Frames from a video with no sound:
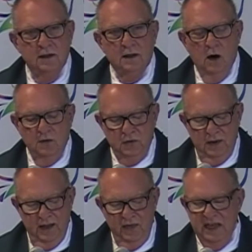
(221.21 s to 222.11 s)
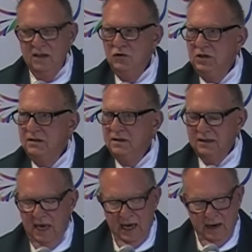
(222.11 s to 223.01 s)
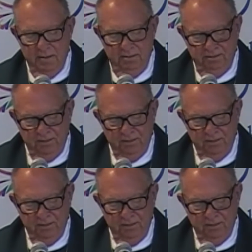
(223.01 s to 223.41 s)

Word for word: called Then Jesus Came.